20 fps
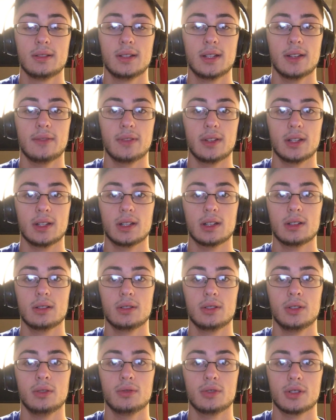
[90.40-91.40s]
giving
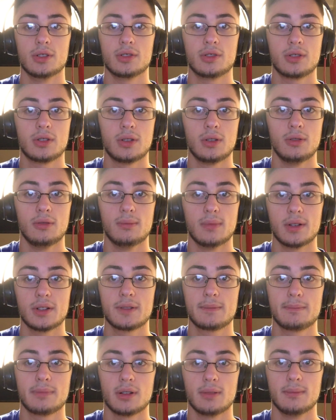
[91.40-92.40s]
users too
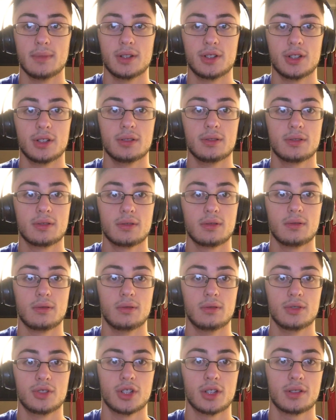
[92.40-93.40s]
much permissions,
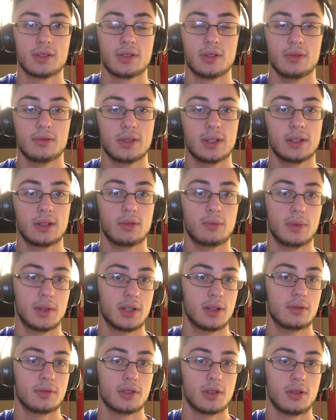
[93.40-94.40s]
or just using the
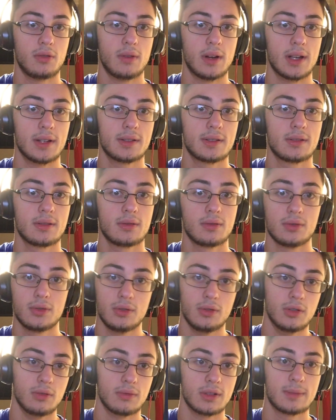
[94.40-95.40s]
Windows OS
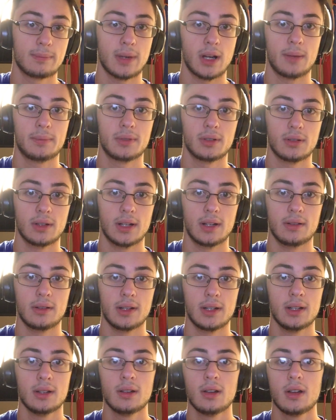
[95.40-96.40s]
due to its
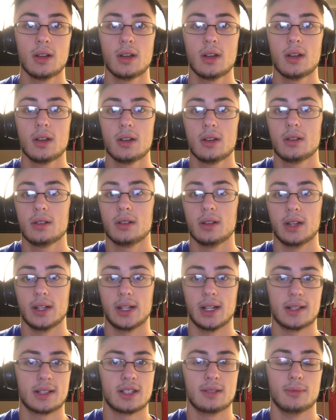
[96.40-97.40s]
popularity. It
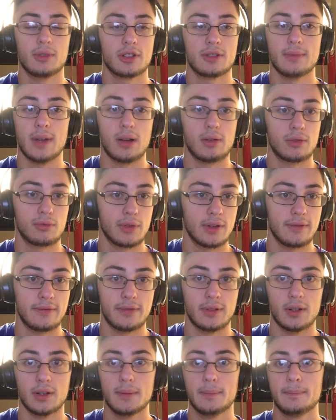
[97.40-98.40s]
gets the most malware written
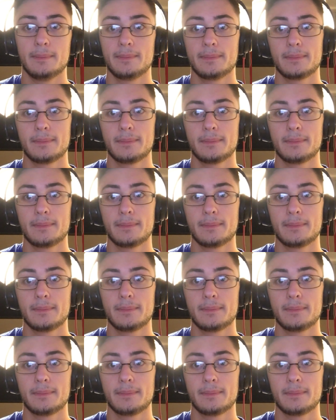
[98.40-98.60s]
for it.